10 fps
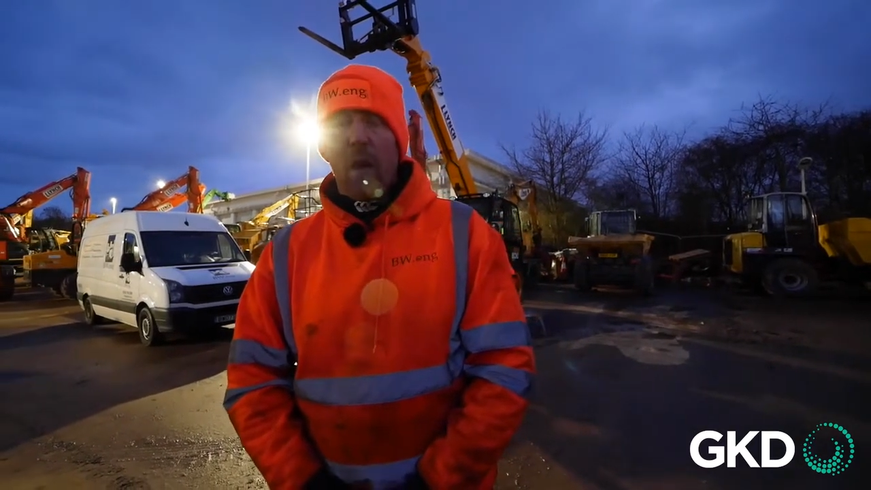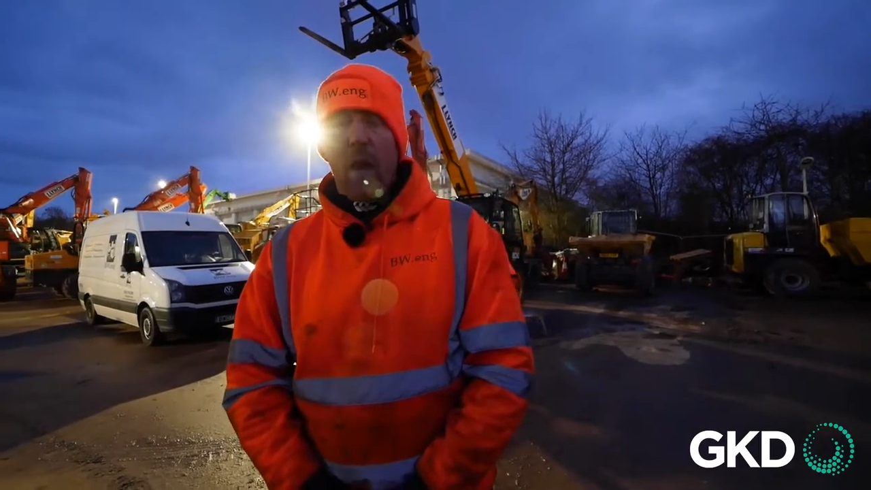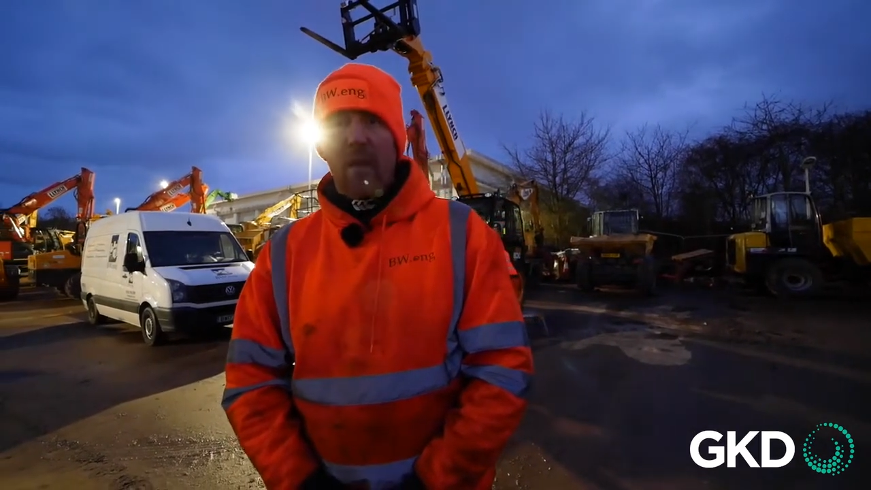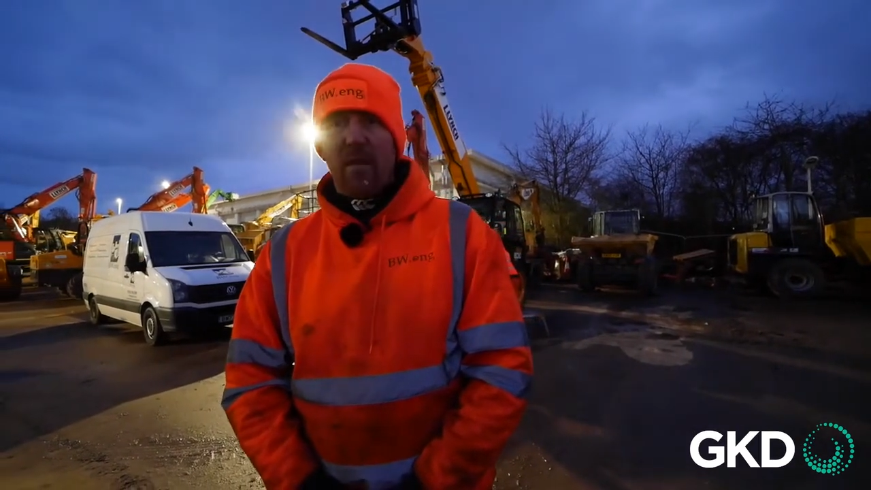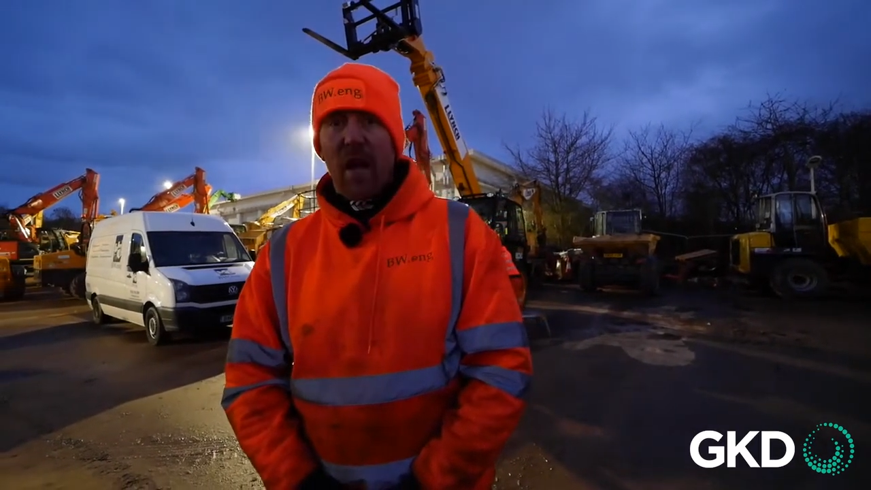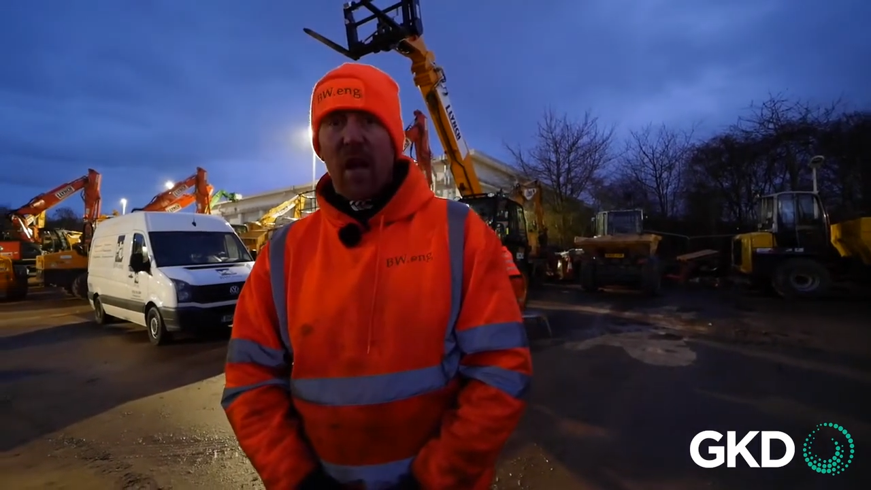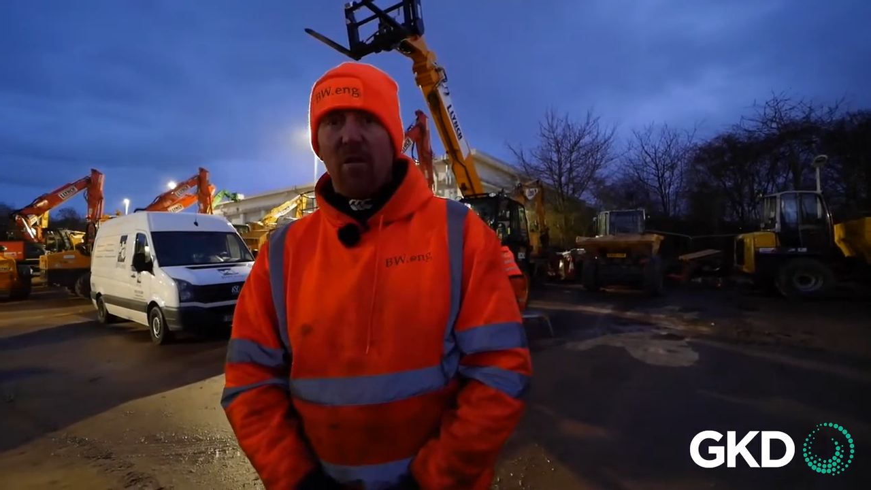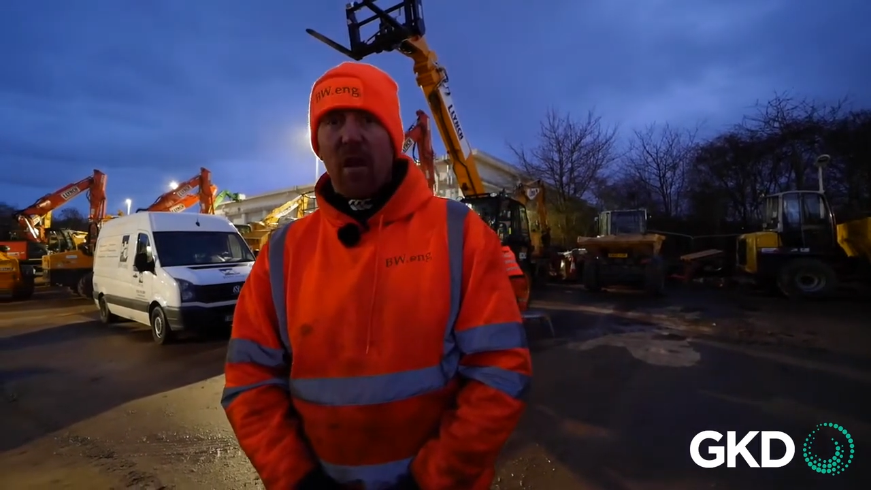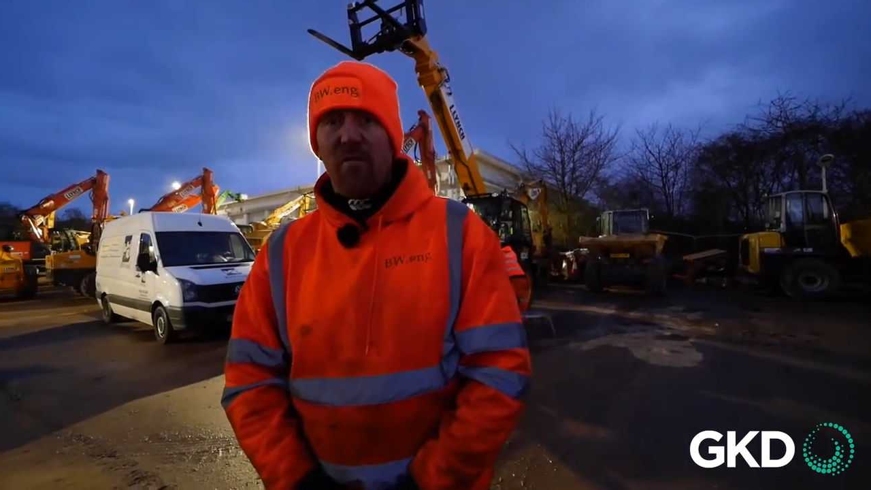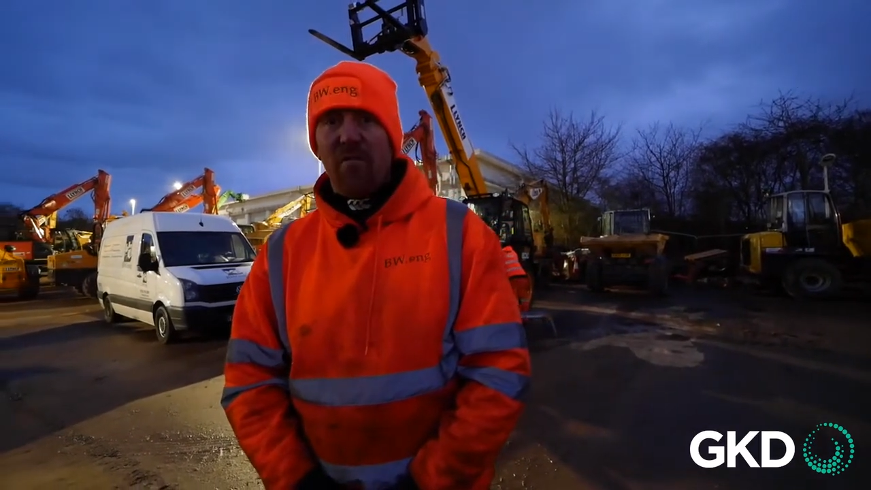and
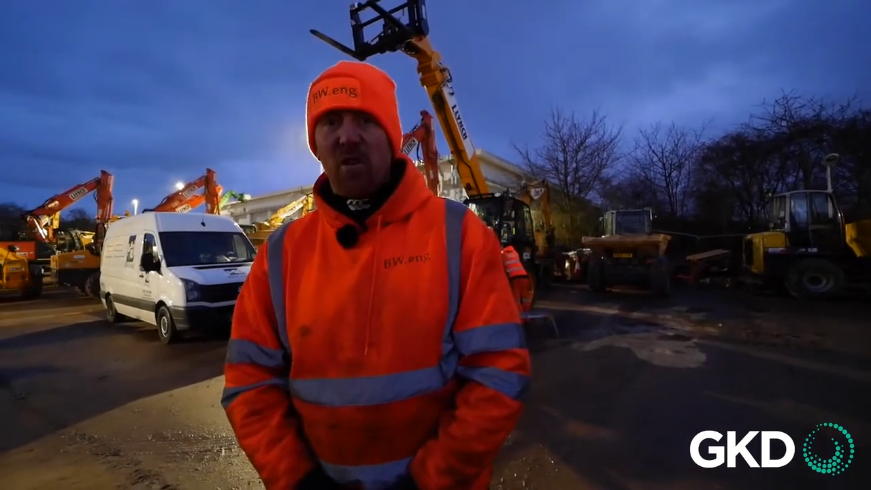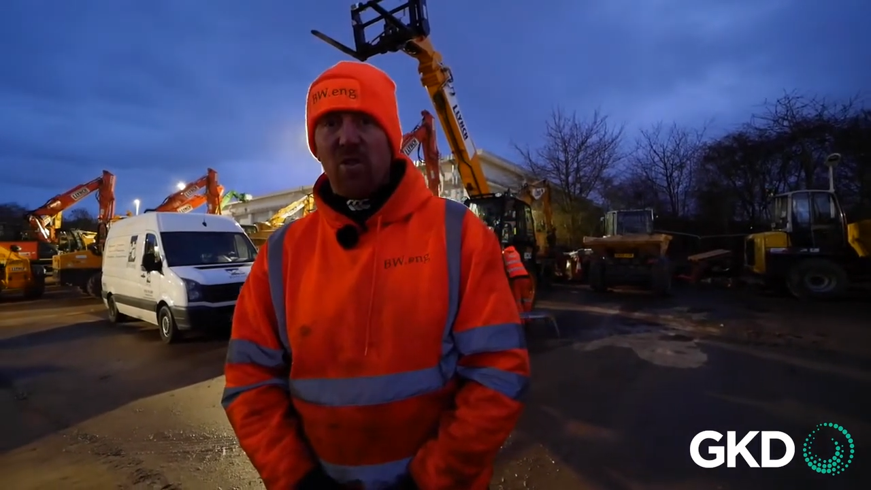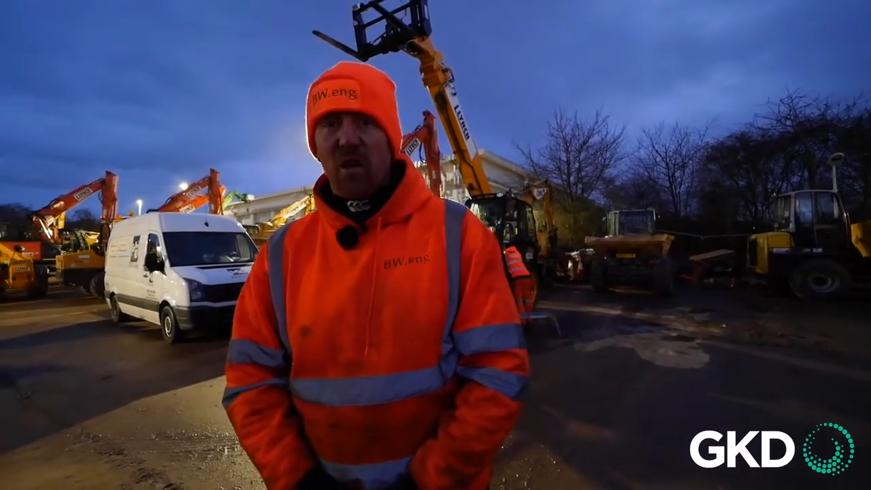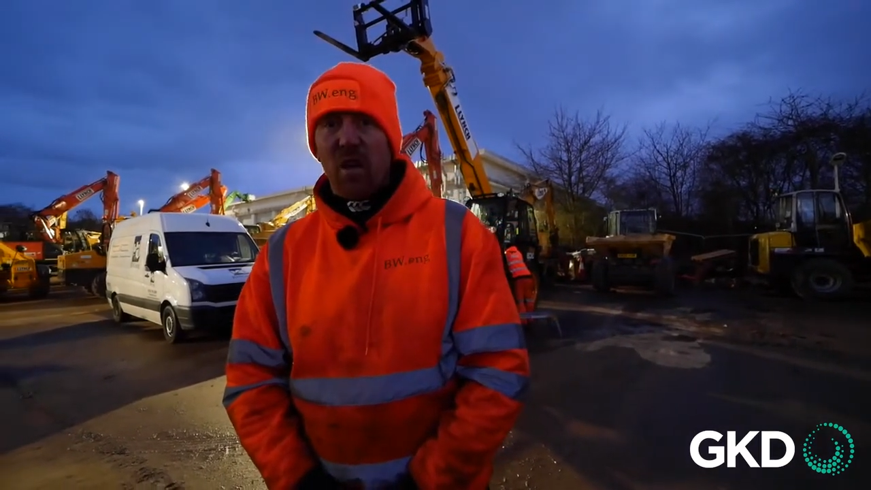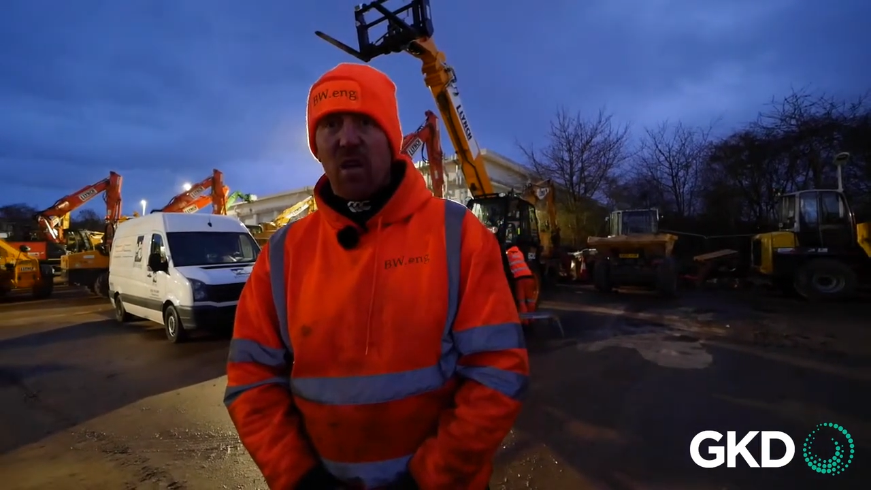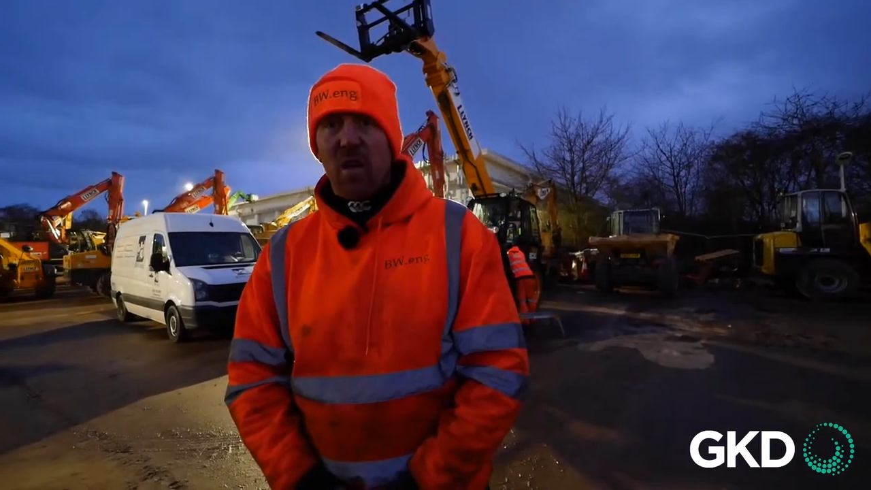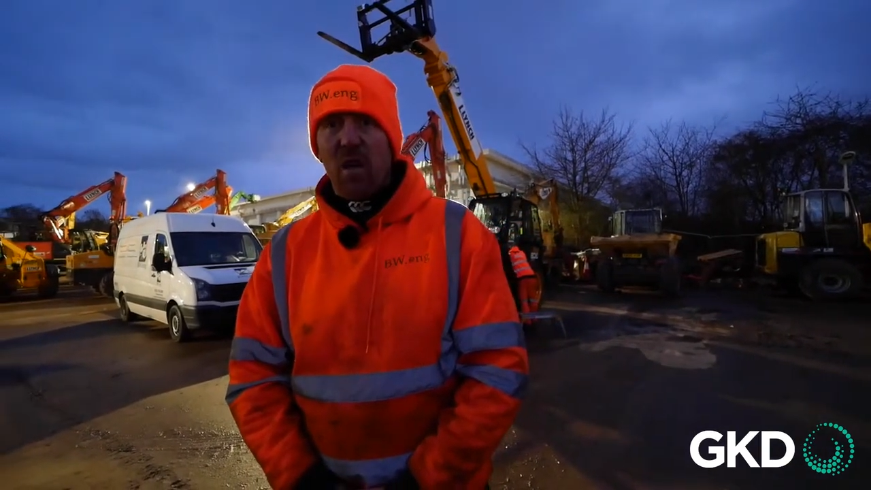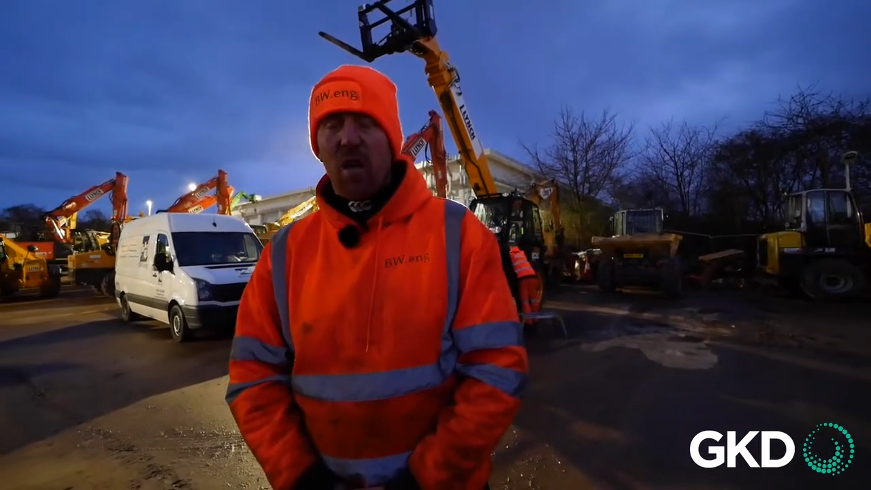down and functionally